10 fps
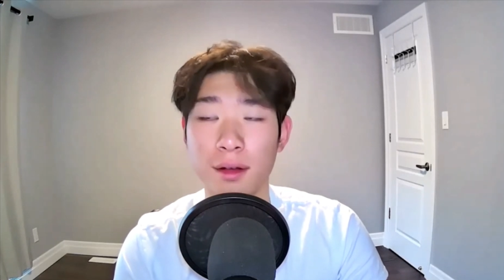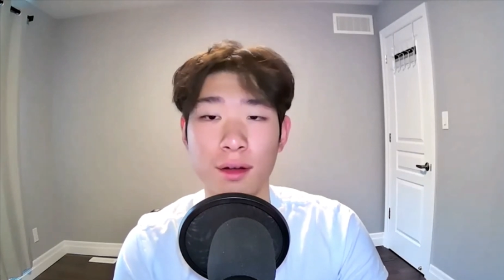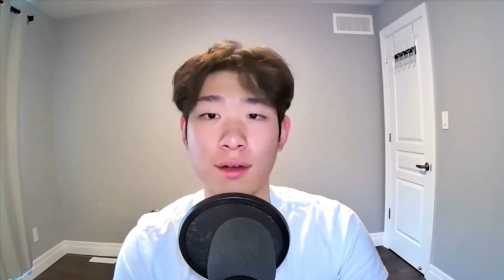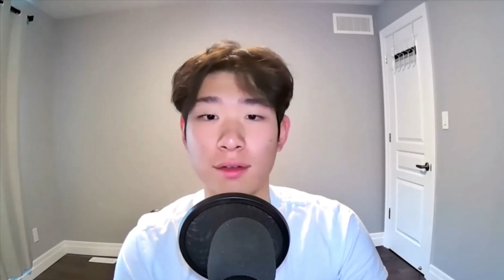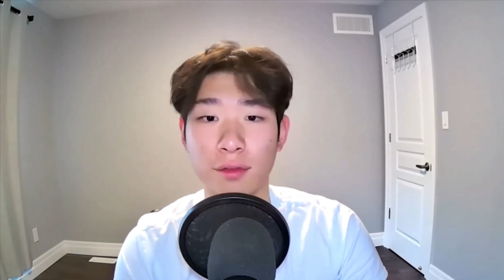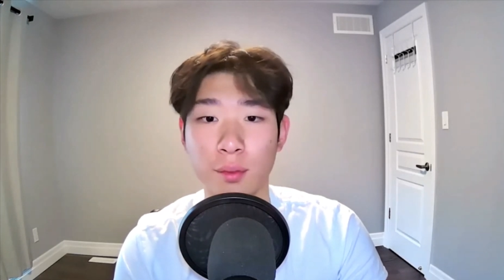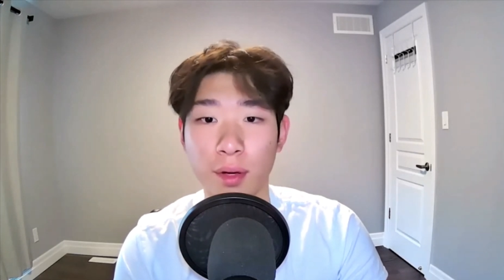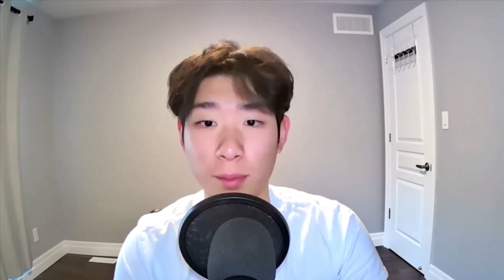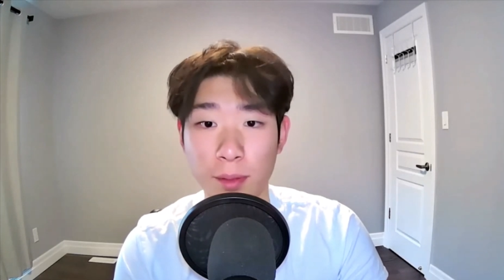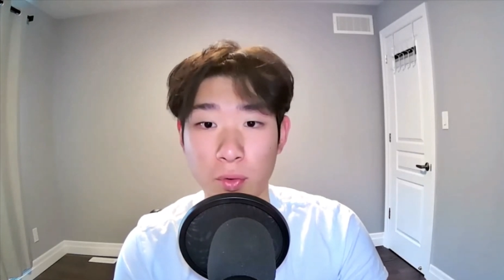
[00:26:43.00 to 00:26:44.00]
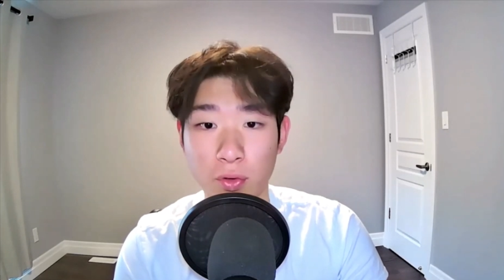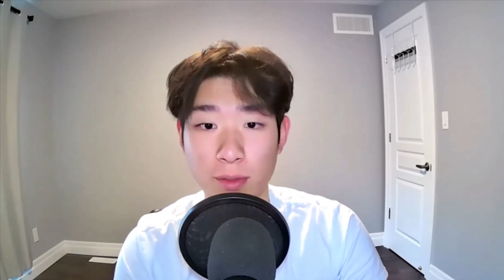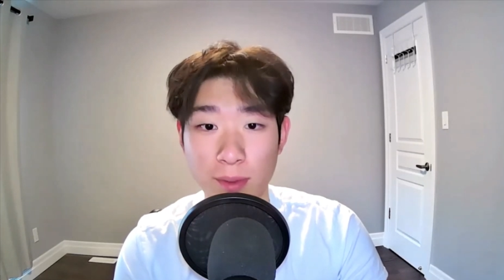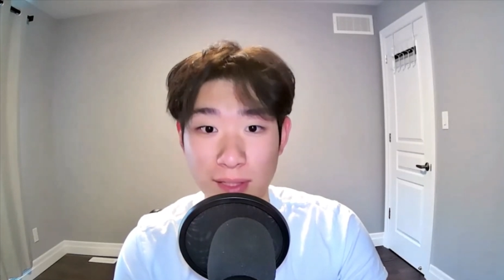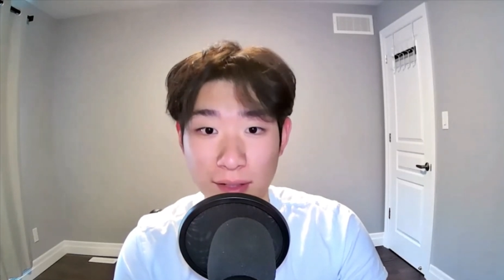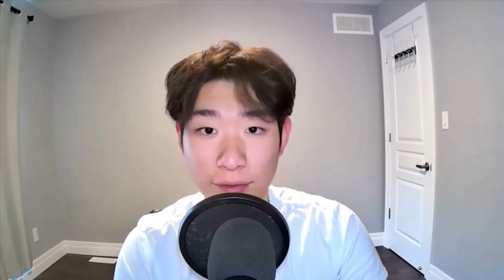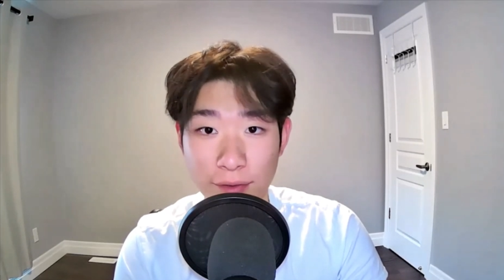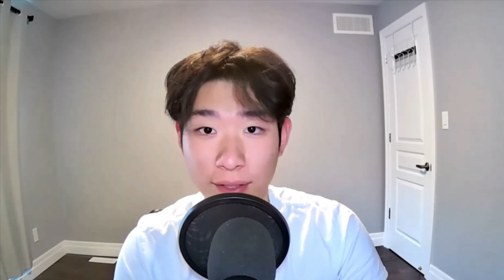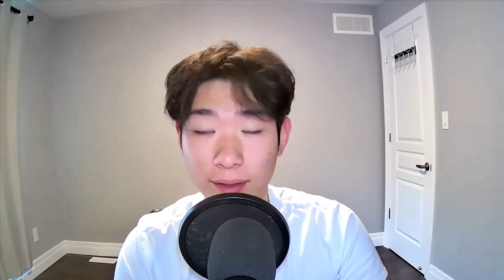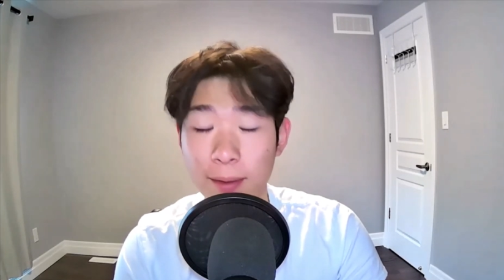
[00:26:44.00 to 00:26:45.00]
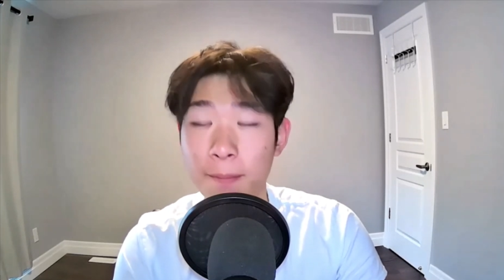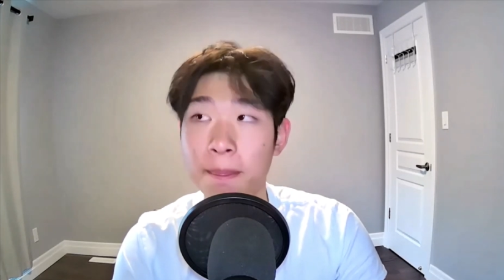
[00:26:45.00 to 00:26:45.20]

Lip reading: if you want to be more specific.